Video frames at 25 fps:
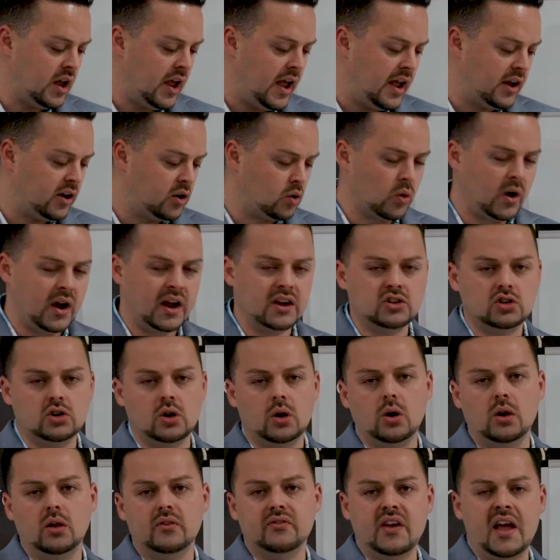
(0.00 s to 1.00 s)
a grand
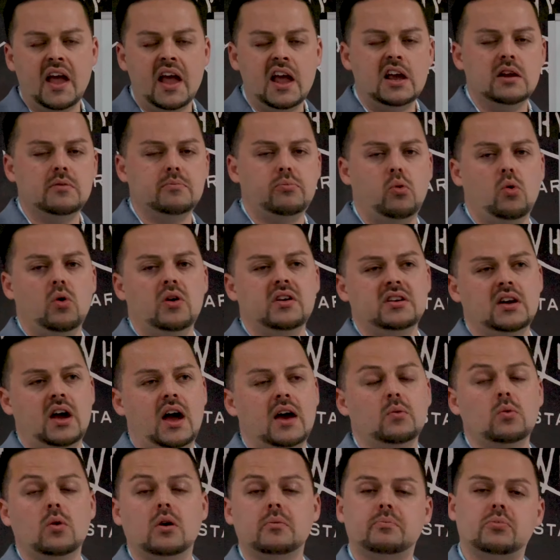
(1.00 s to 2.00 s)
total of
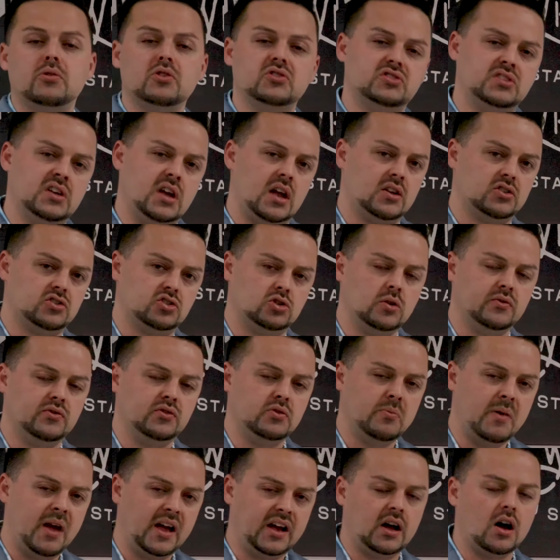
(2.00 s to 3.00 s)
8.91%. So if you
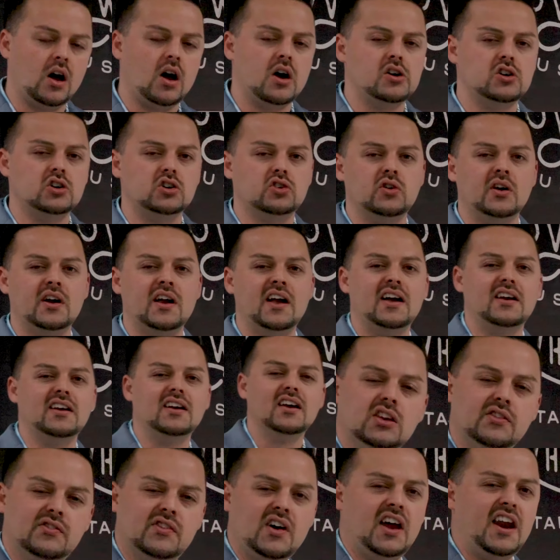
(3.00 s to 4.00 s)
make 100 grand,
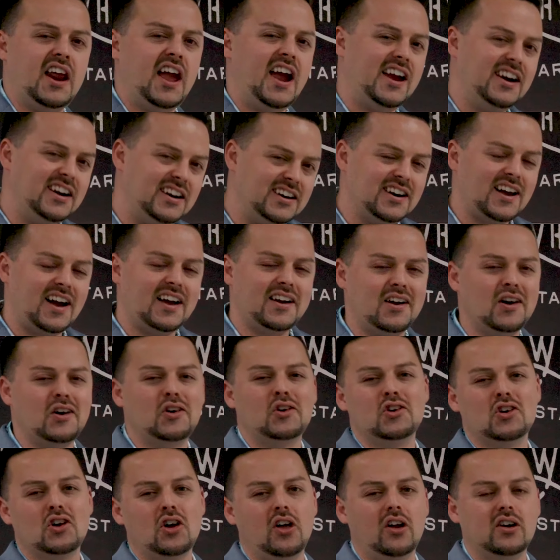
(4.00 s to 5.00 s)
you've got
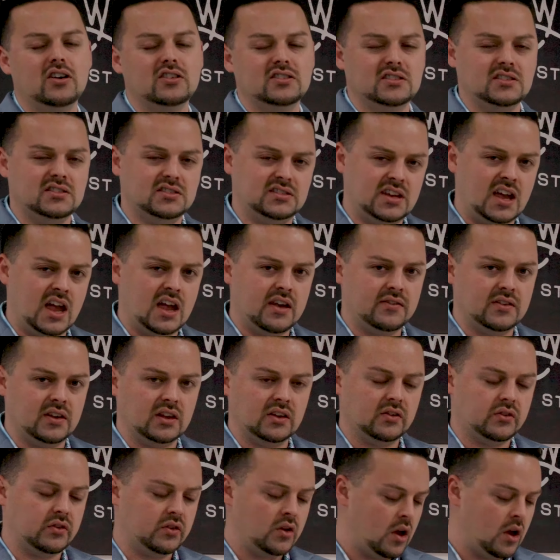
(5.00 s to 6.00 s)
$8,900 in savings.